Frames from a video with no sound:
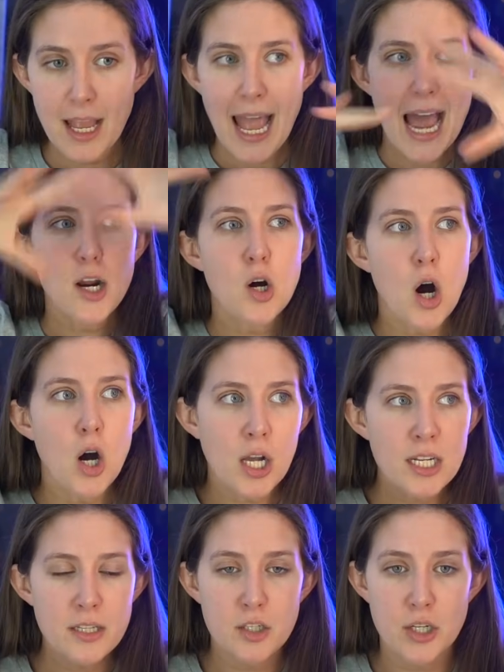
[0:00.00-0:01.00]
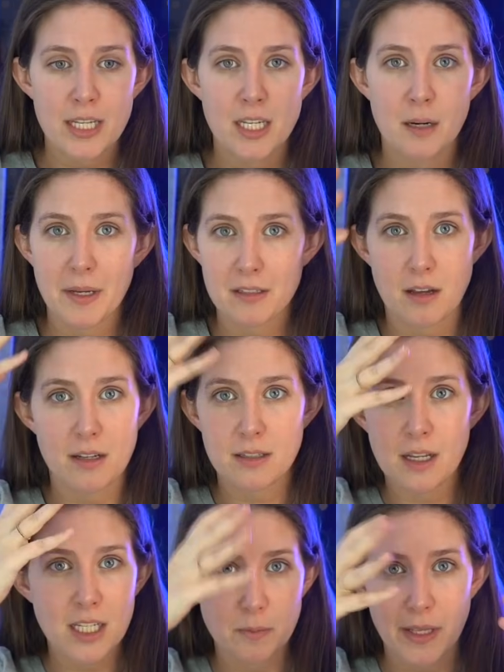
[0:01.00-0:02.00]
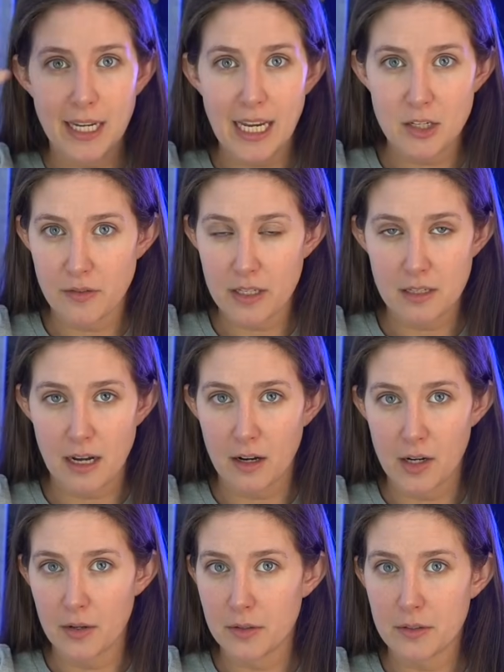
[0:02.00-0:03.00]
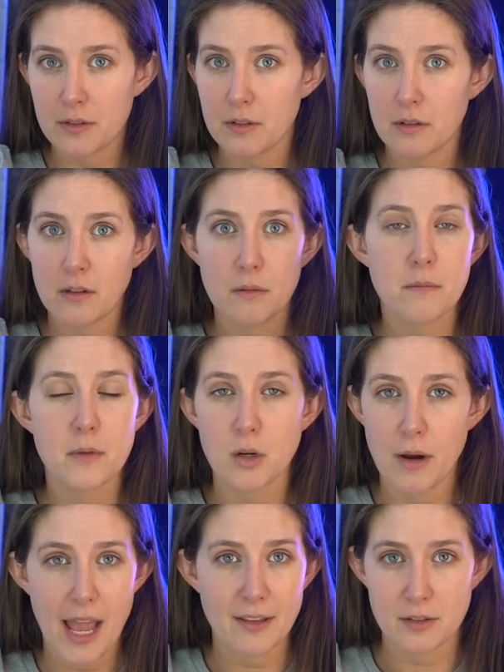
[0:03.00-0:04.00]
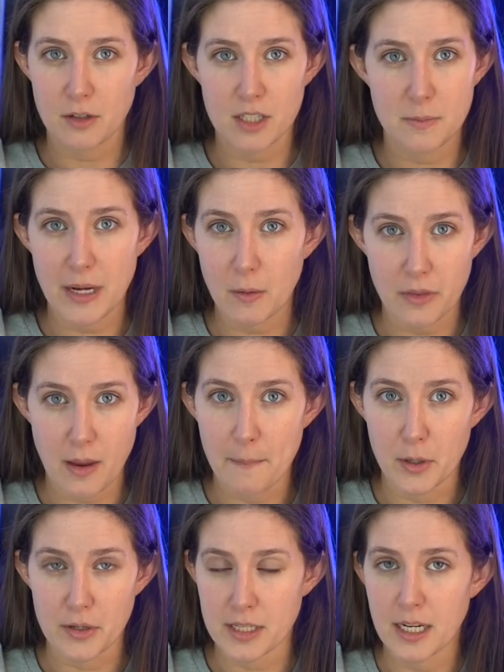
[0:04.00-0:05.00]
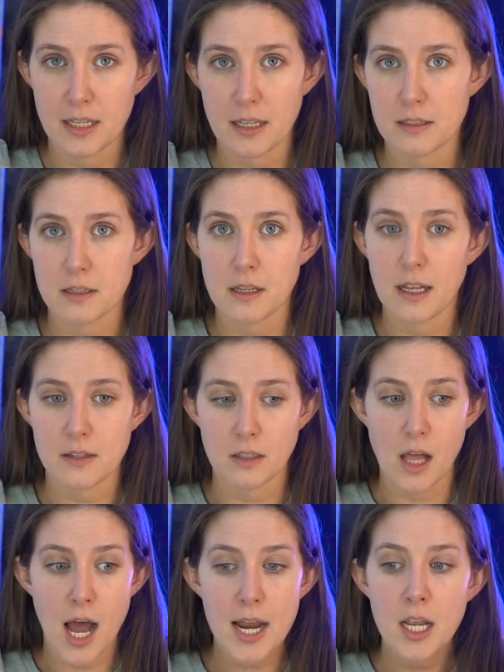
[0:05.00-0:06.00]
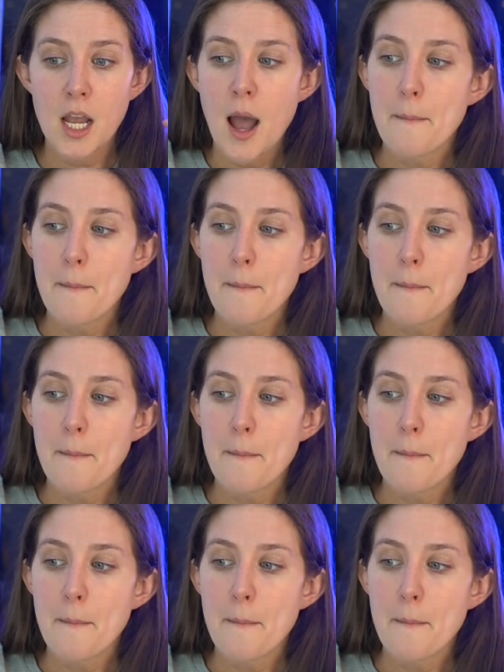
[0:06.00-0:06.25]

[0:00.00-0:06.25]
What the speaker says: And I'll cut to the chase here because honestly explaining each of these scenarios, your head starts spinning with numbers and it's a lot.